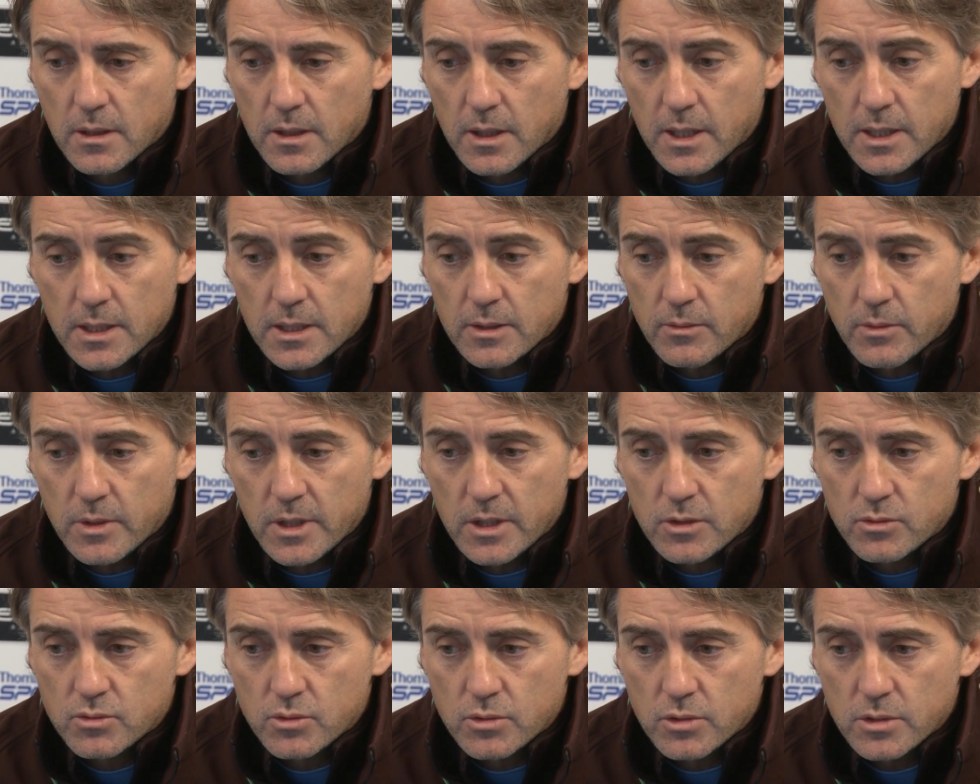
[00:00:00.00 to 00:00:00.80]
and we
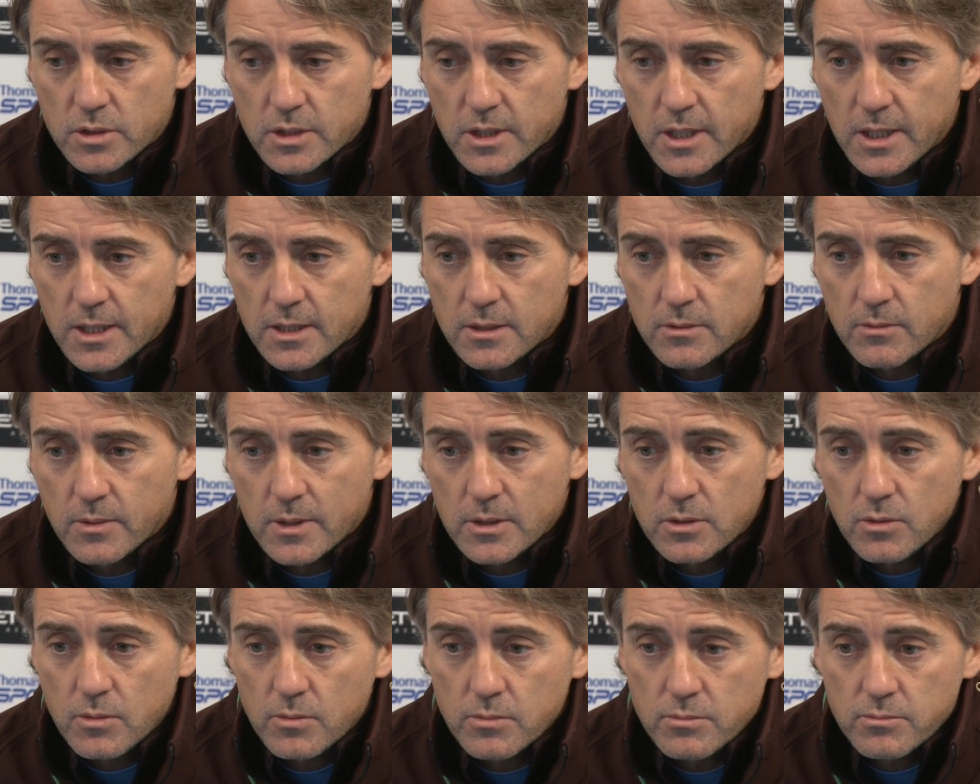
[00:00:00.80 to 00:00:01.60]
need to rotate.
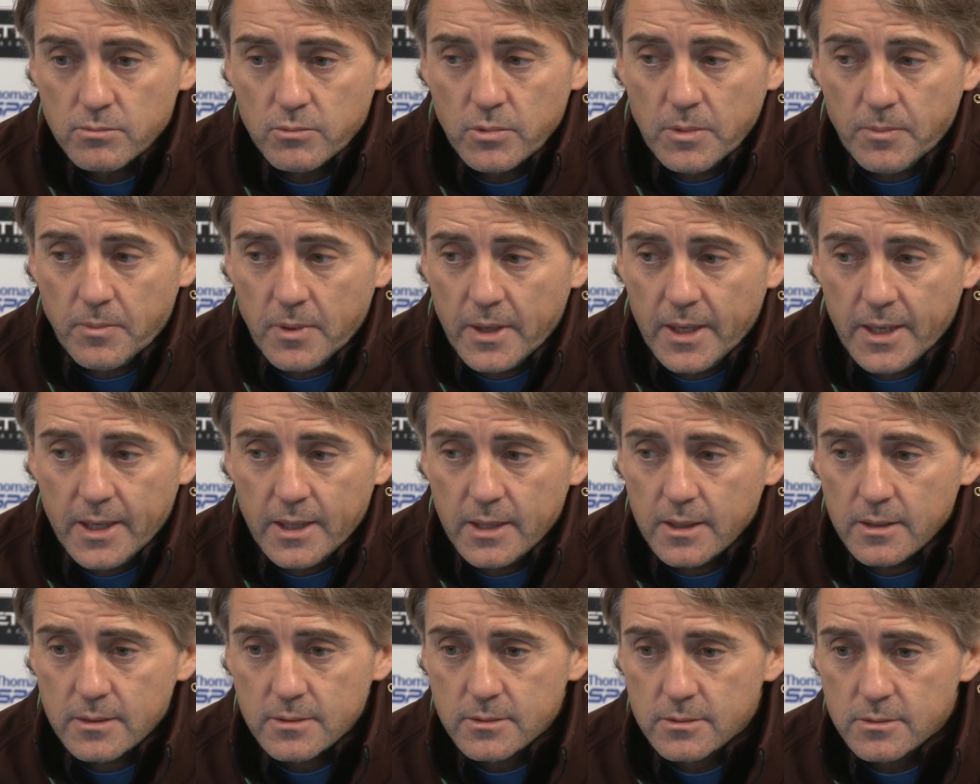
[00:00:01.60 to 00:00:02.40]
When you, we
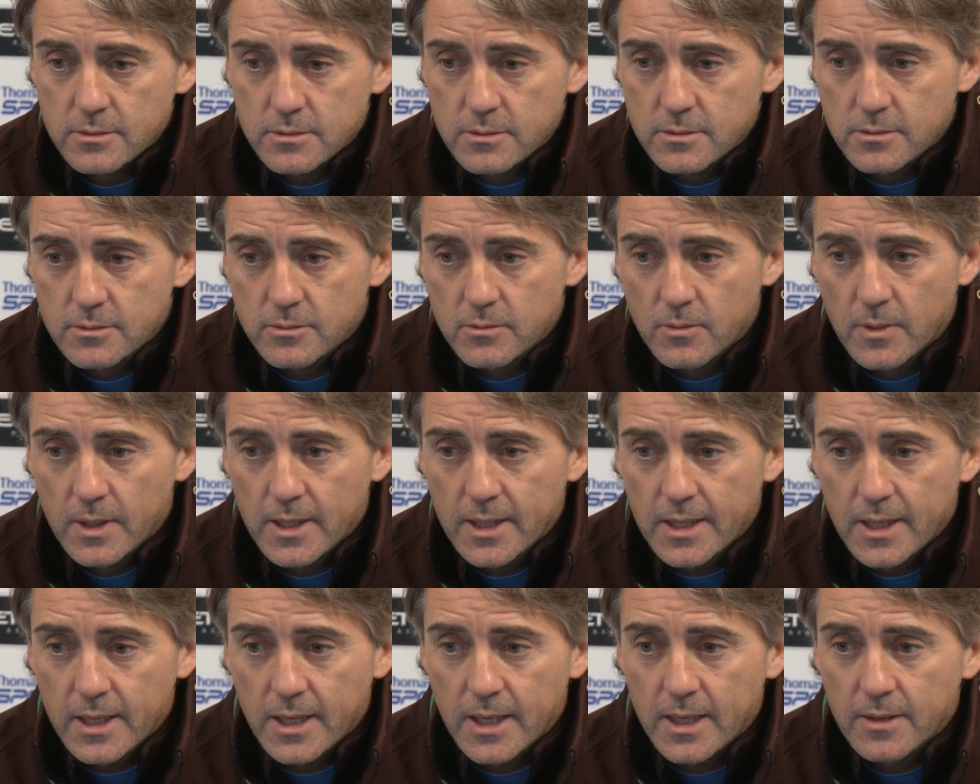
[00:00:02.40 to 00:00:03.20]
play
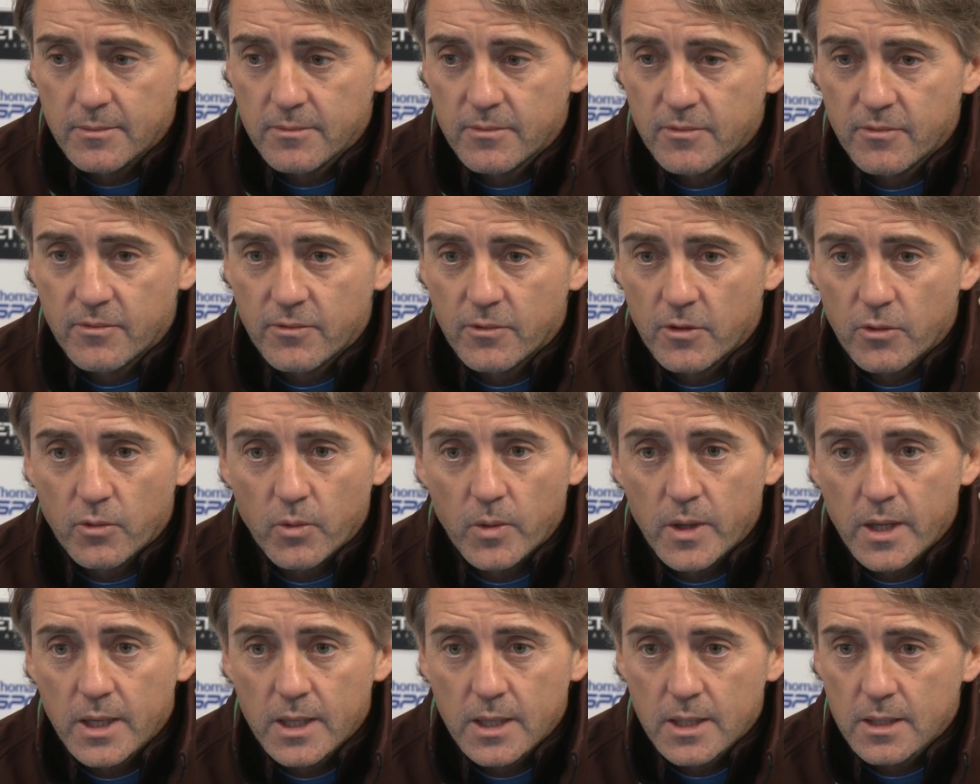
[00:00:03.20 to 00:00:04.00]
one game for a
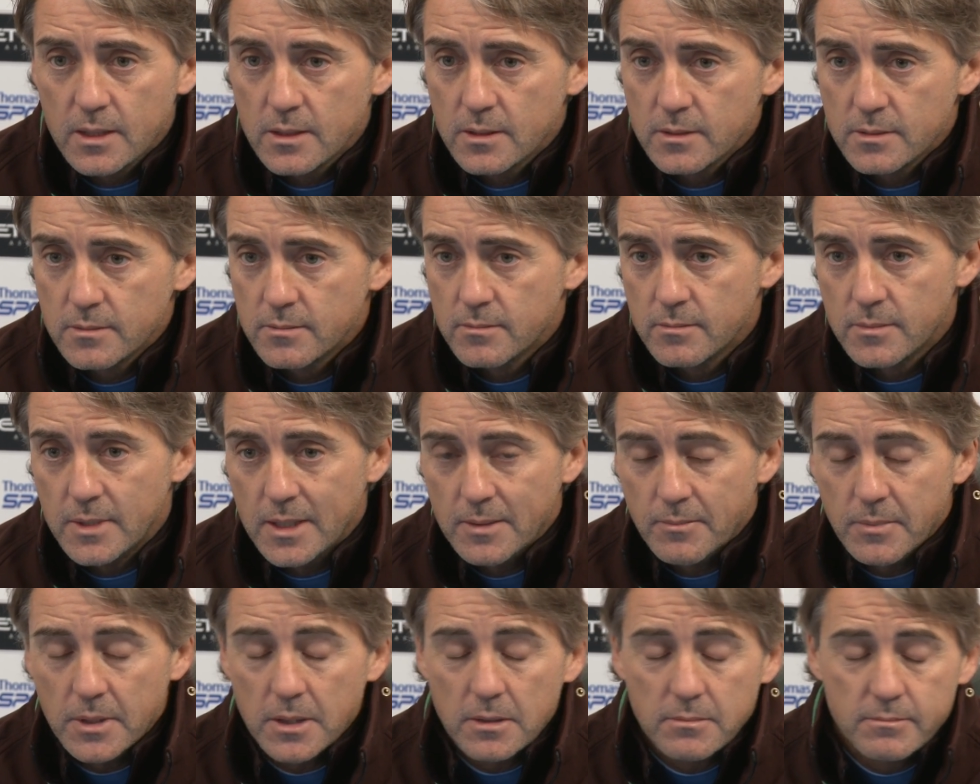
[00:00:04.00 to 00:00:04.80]
week,
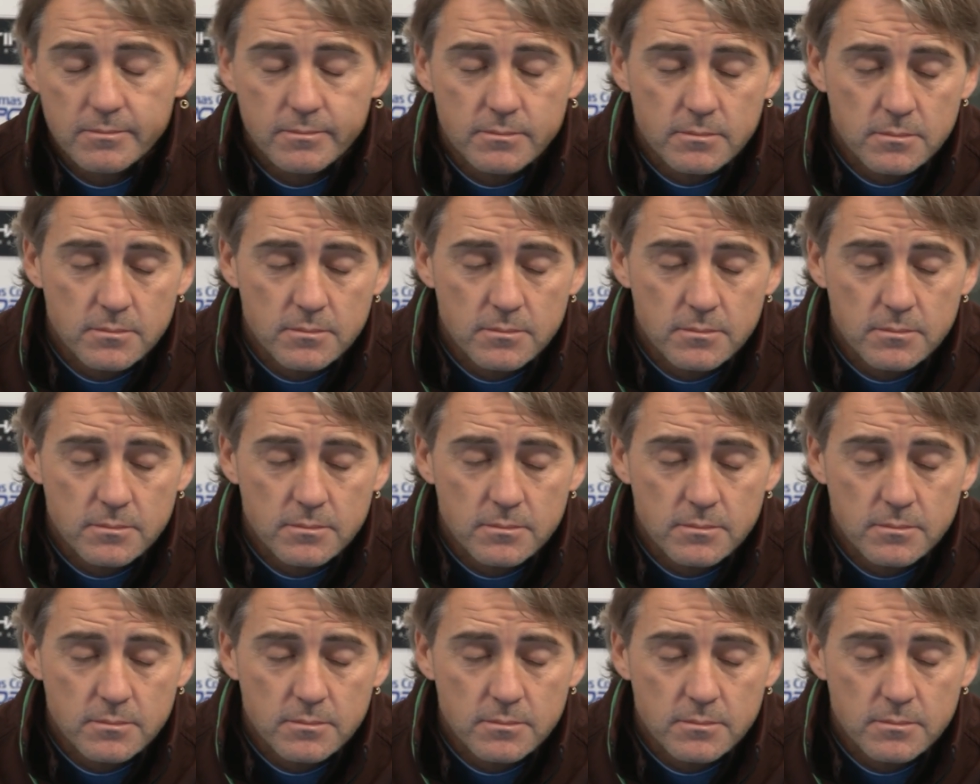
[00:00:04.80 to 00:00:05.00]
maybe